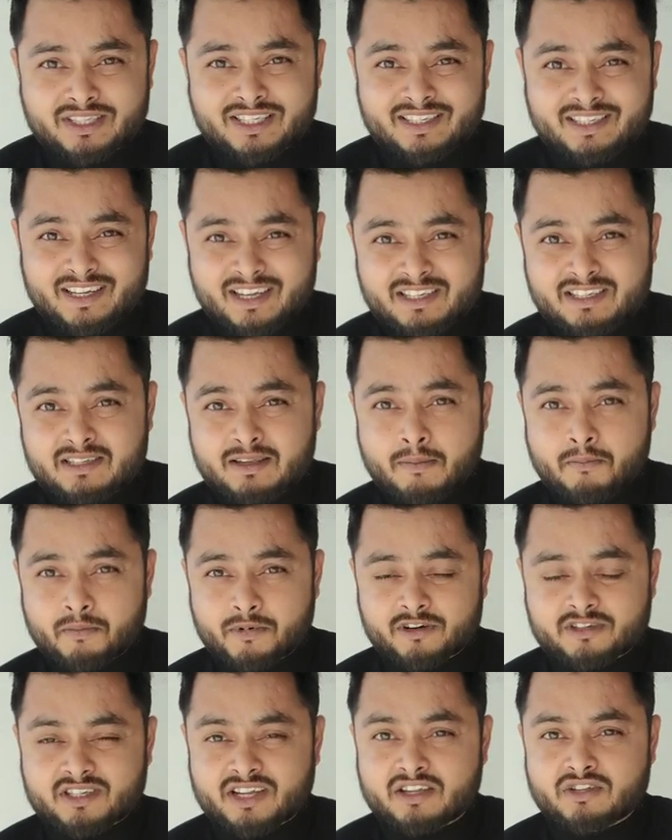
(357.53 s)

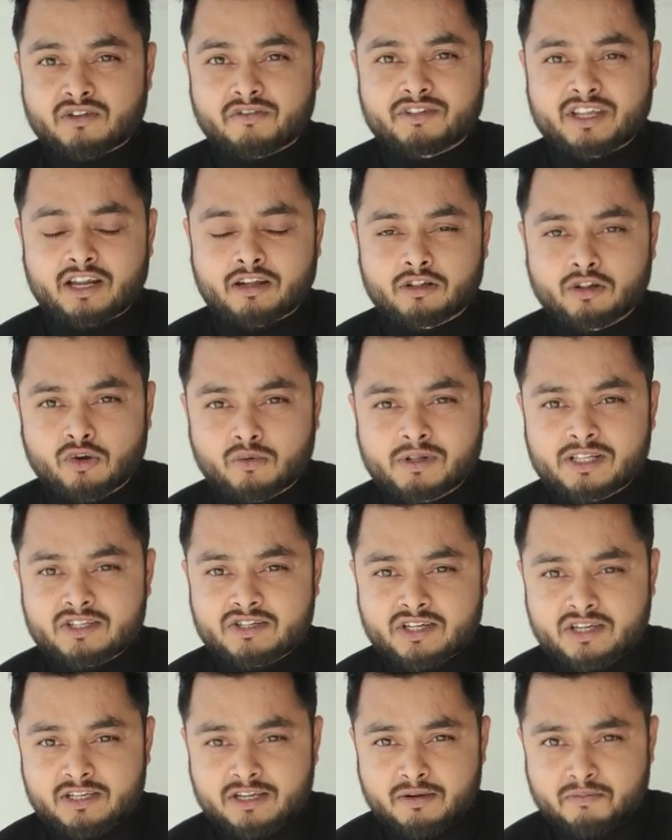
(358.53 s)
6% of their global
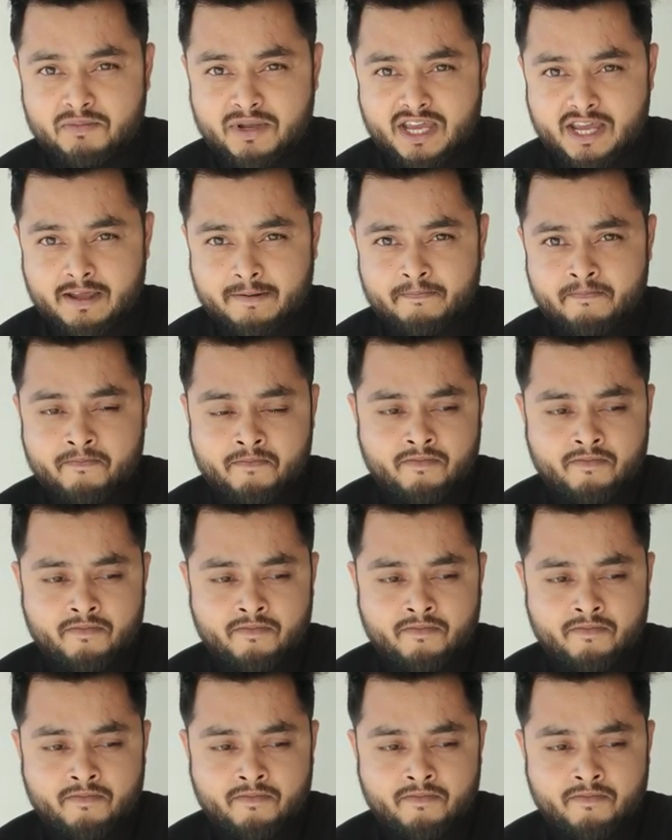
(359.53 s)
GDP